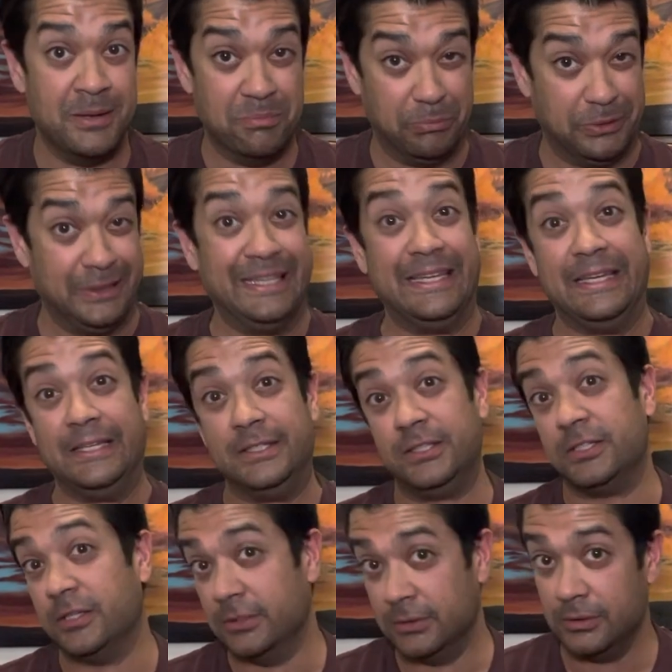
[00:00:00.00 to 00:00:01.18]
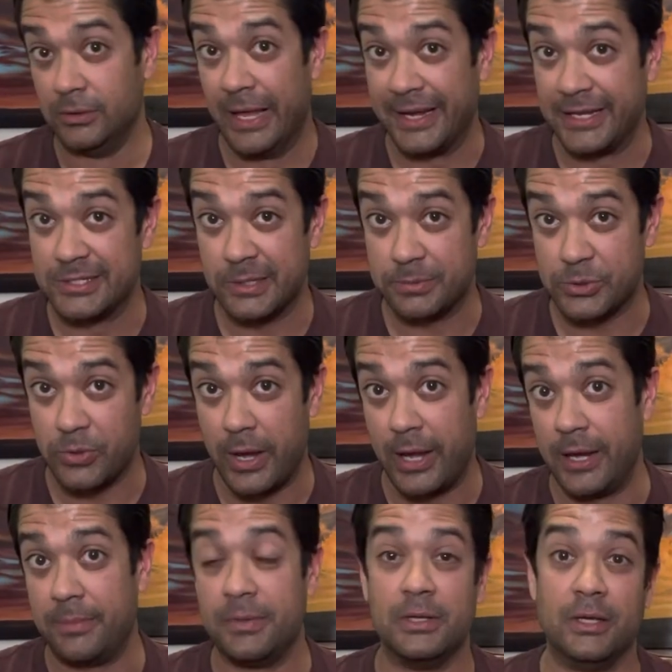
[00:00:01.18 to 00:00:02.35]
Please like and
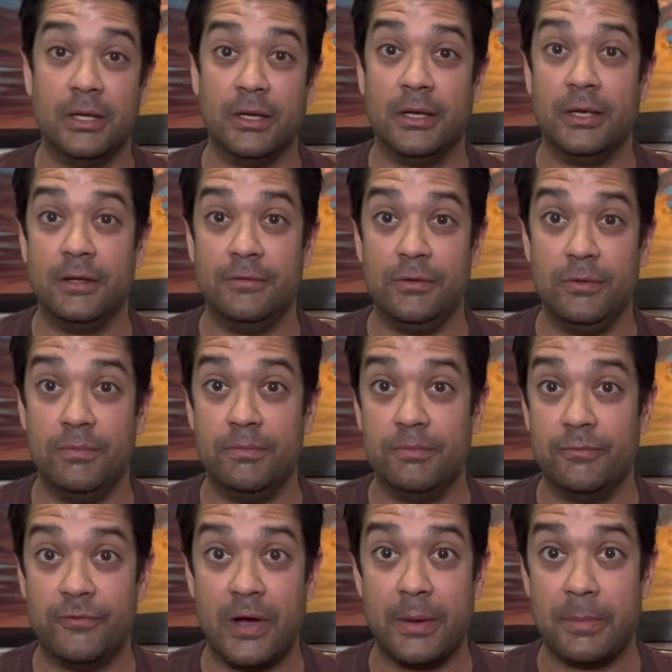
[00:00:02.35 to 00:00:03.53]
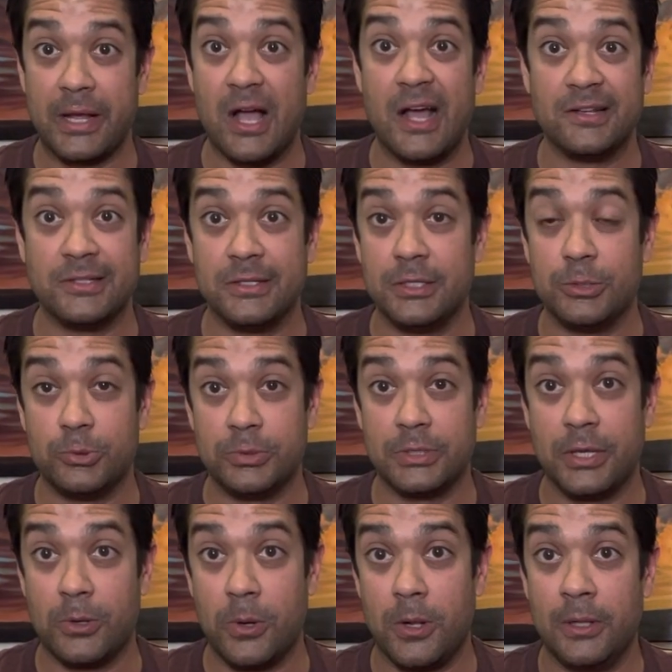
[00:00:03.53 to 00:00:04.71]
subscribe if you find my content interesting
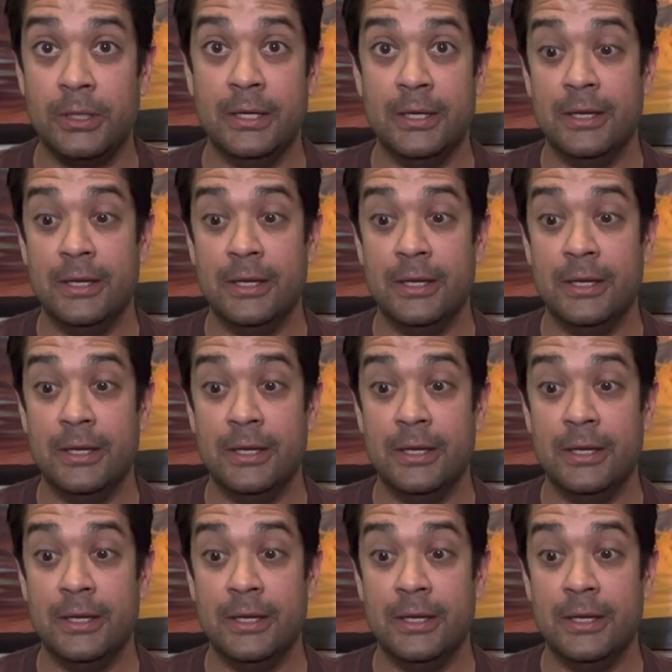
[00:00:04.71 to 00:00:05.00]
at all.